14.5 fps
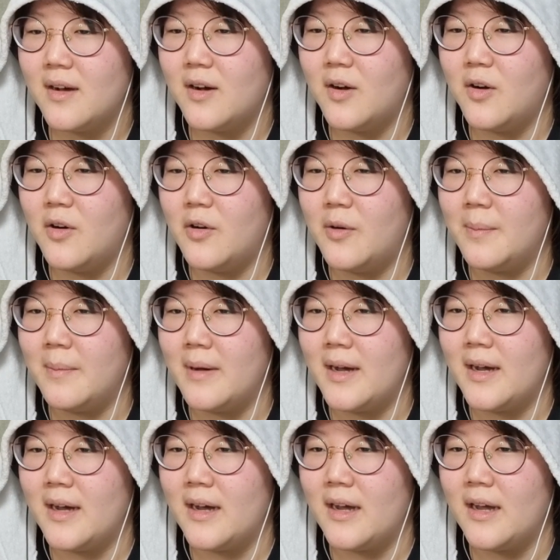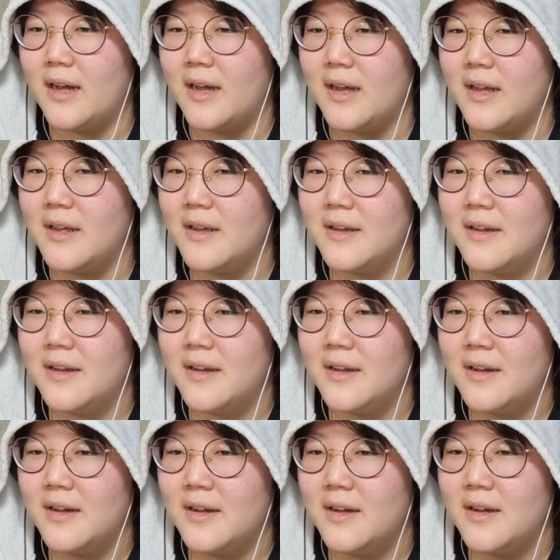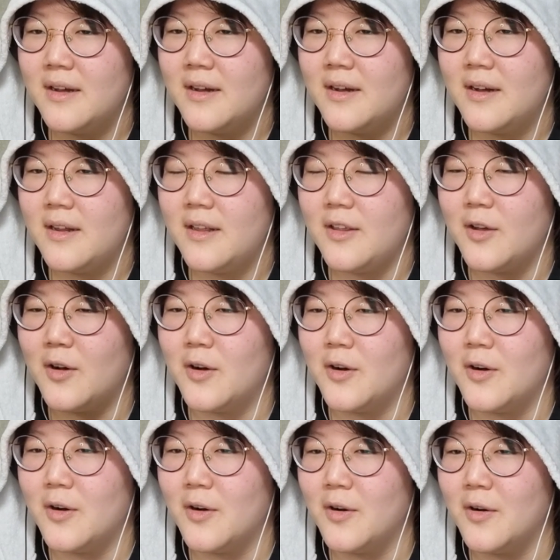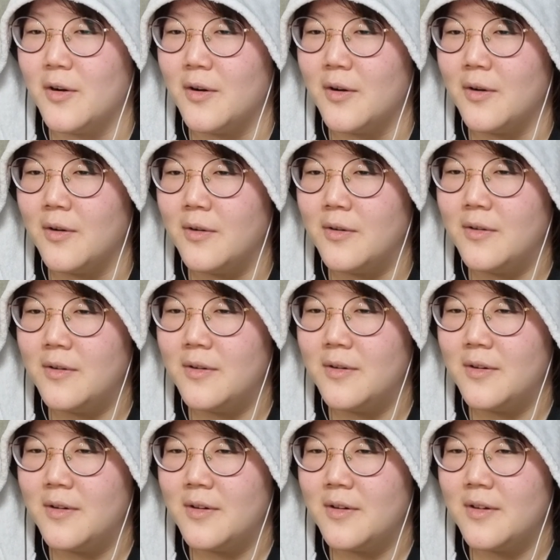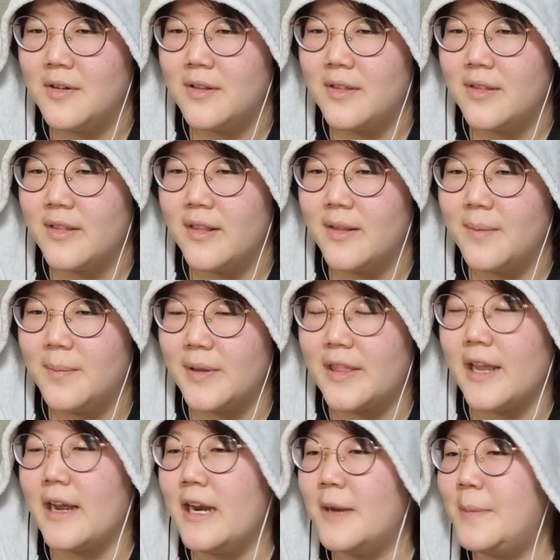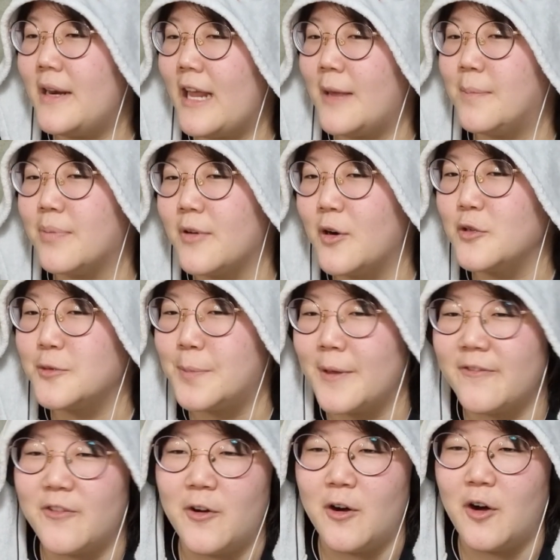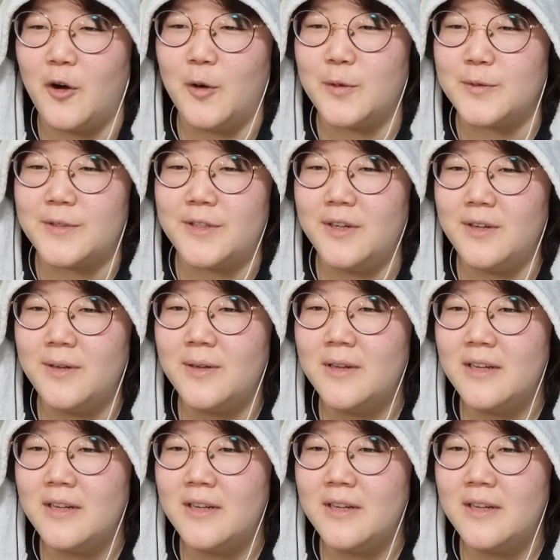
Oh, my. Yo. But they're gonna be like bros before hoes, no?